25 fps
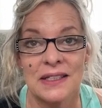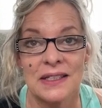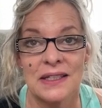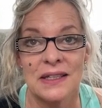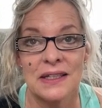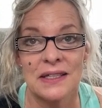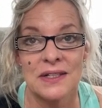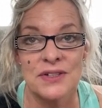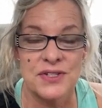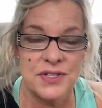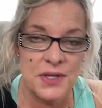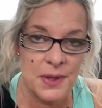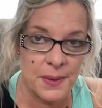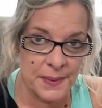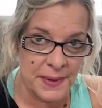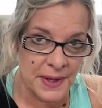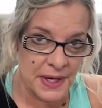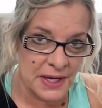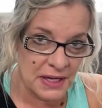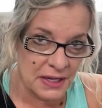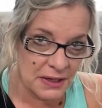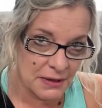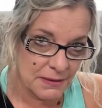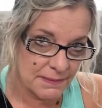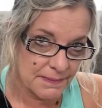There's so
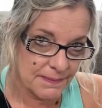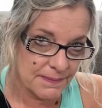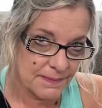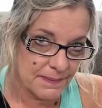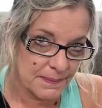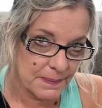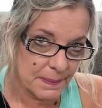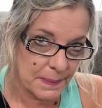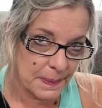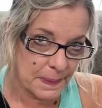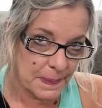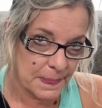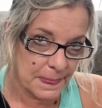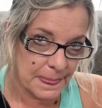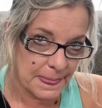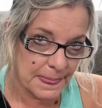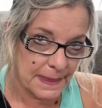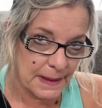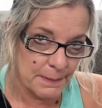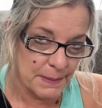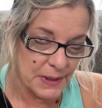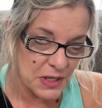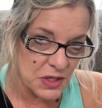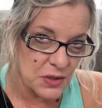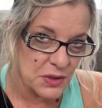many.
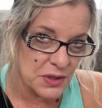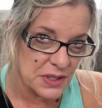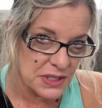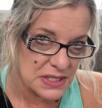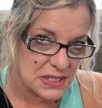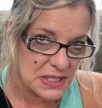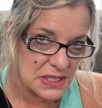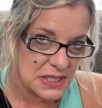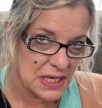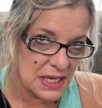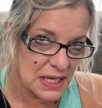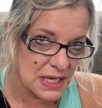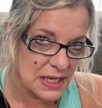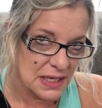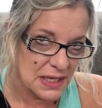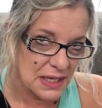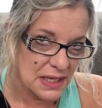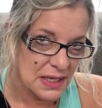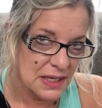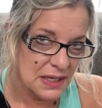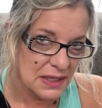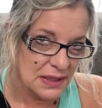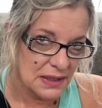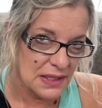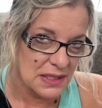But you can see
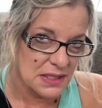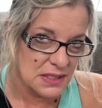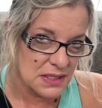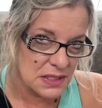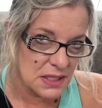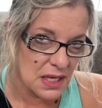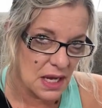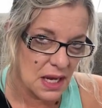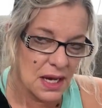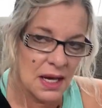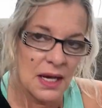this